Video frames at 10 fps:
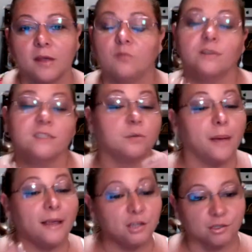
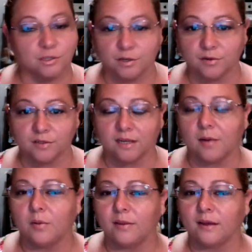reservations, you could say,
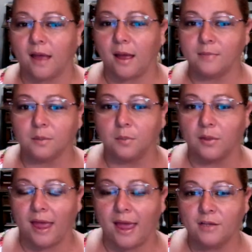when it comes about
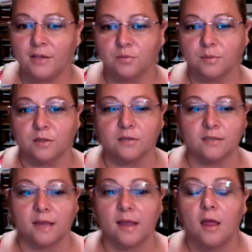angels, because they
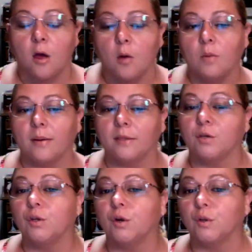say, well,
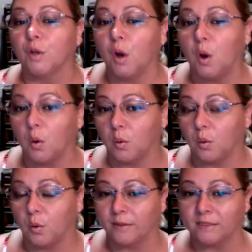you don't know
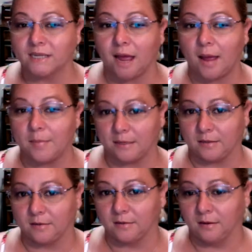who is coming
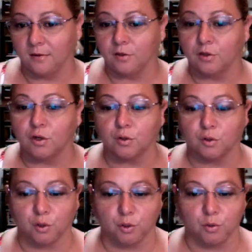to talk
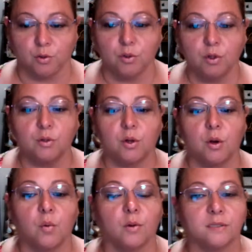to you. You don't
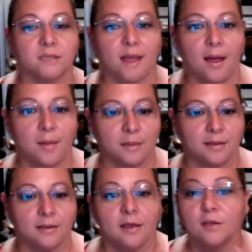know who's coming
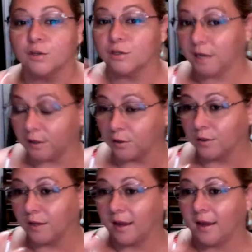to tell you
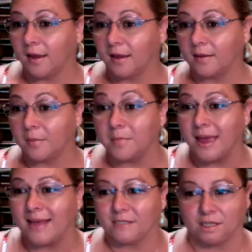the
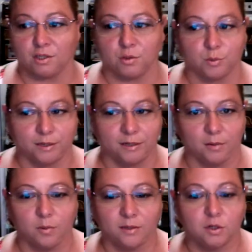message, really,
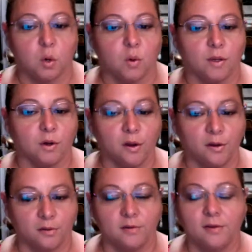what's going
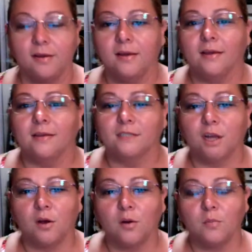on.
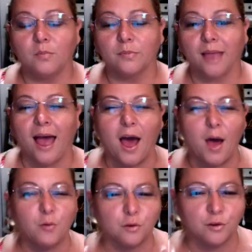So
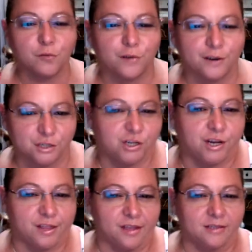how to
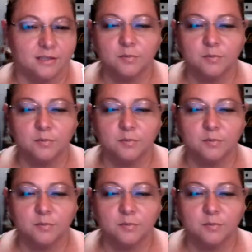differentiate it?